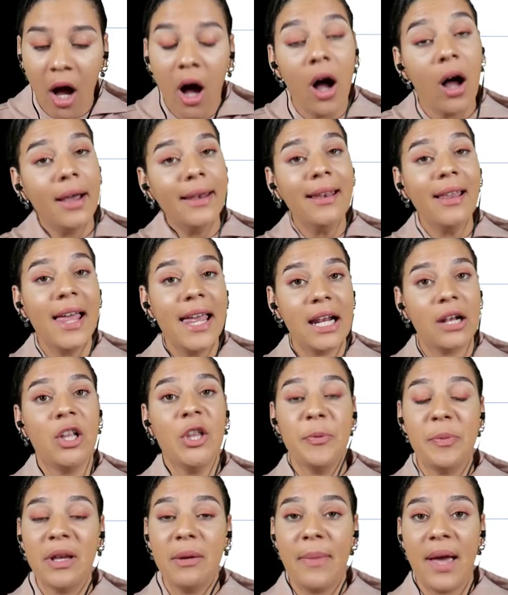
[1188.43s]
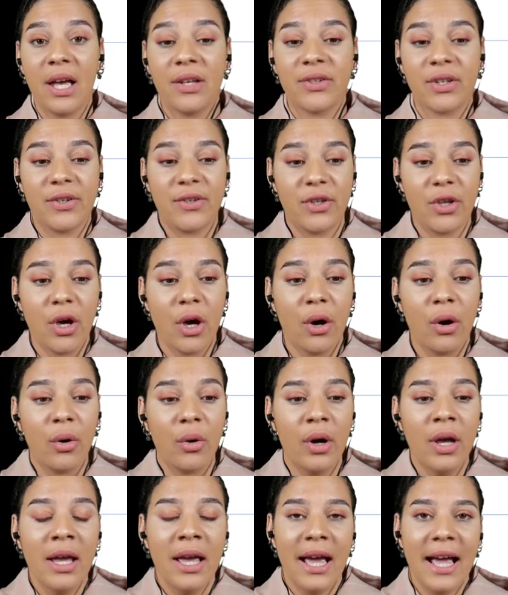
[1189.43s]
Unlike clipping masks
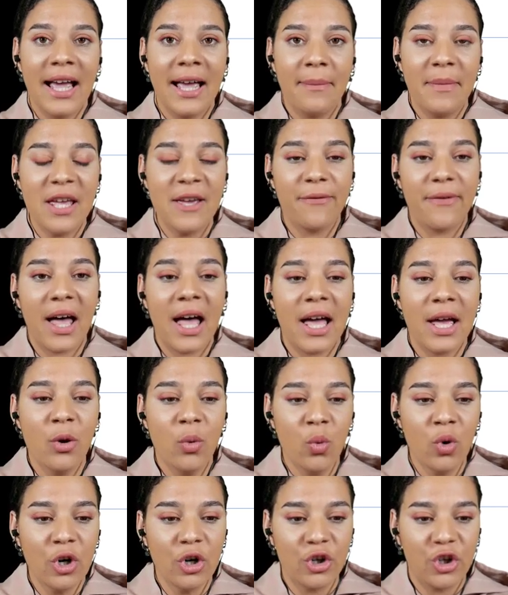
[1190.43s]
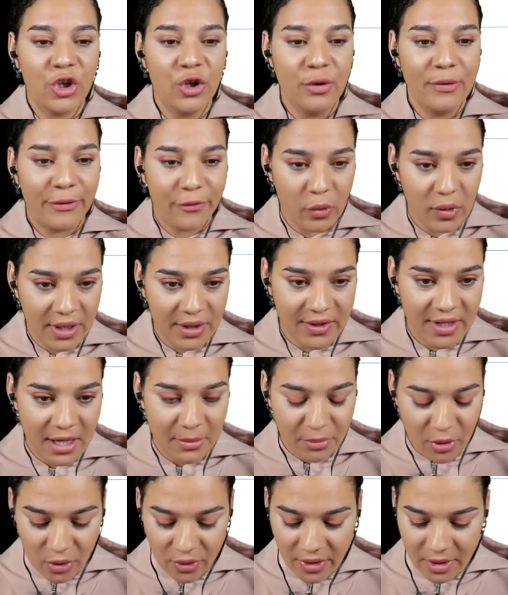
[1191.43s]
though, um, if I were to, for
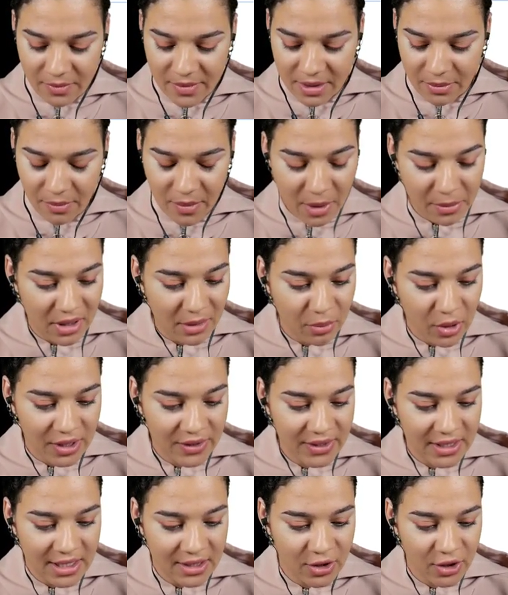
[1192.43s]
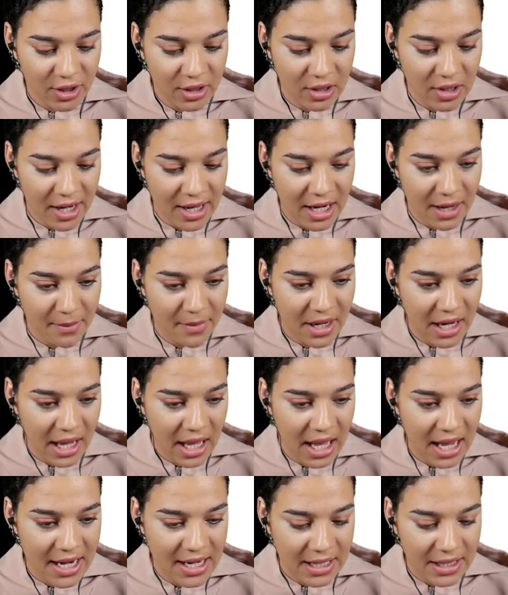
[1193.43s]
example, let me, I'm gonna press enter and I'm gonna
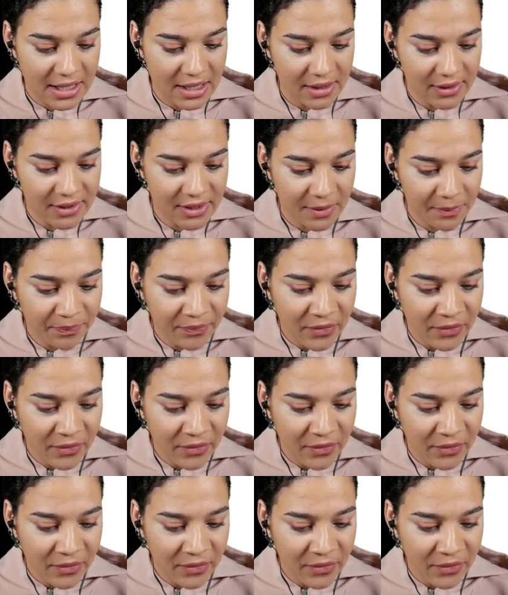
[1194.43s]
hide this.